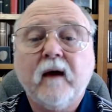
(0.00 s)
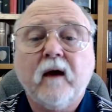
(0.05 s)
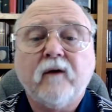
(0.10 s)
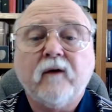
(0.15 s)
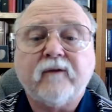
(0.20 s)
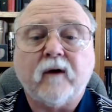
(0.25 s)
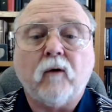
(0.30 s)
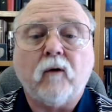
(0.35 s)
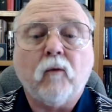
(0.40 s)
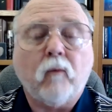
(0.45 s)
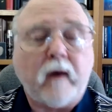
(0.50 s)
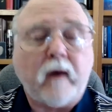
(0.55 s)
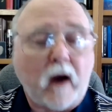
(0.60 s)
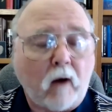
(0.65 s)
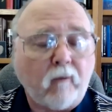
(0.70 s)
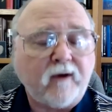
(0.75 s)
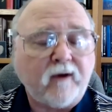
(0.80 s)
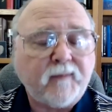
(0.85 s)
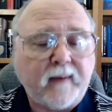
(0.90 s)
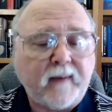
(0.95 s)
So we
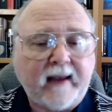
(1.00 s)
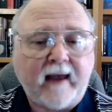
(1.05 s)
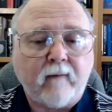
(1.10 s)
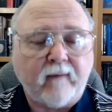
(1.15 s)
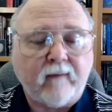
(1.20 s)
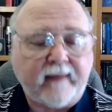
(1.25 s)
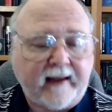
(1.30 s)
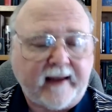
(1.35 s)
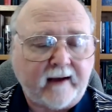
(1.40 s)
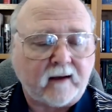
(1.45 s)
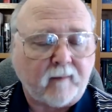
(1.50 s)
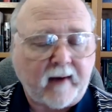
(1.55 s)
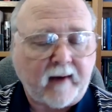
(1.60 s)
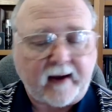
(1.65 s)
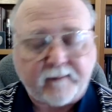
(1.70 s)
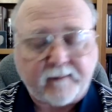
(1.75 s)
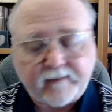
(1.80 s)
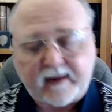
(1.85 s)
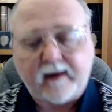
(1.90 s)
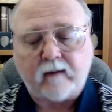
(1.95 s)
always begin with the end in
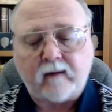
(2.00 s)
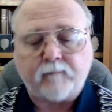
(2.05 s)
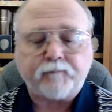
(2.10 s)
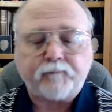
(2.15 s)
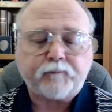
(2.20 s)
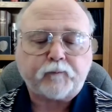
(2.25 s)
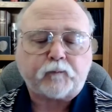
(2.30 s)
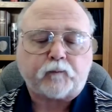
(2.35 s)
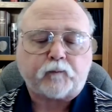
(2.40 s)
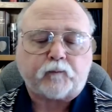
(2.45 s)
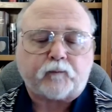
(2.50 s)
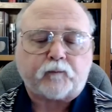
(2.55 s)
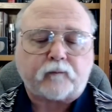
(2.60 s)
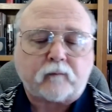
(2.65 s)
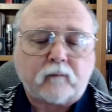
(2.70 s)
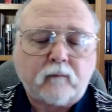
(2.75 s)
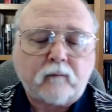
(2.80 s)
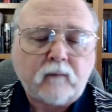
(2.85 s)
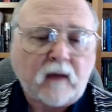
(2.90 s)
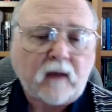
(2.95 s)
mind. Now,
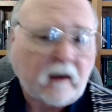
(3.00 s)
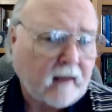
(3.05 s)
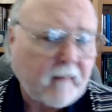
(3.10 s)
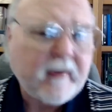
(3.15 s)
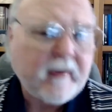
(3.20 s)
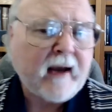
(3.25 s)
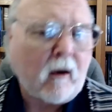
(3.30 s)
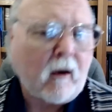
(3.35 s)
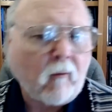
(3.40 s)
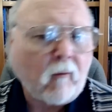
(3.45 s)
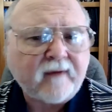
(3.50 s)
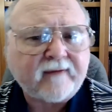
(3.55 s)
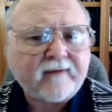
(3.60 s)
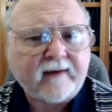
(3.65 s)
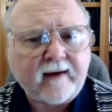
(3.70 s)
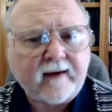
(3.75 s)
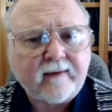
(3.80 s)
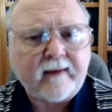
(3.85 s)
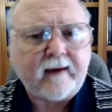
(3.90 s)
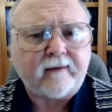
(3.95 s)
let me always
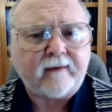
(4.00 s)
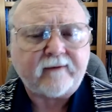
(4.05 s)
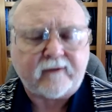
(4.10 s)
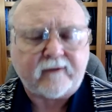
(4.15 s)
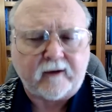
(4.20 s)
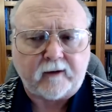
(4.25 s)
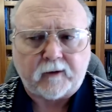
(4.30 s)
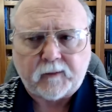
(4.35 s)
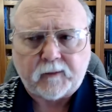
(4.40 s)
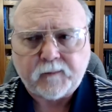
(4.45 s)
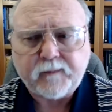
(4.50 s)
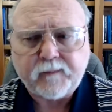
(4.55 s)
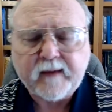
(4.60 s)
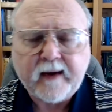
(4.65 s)
say this too.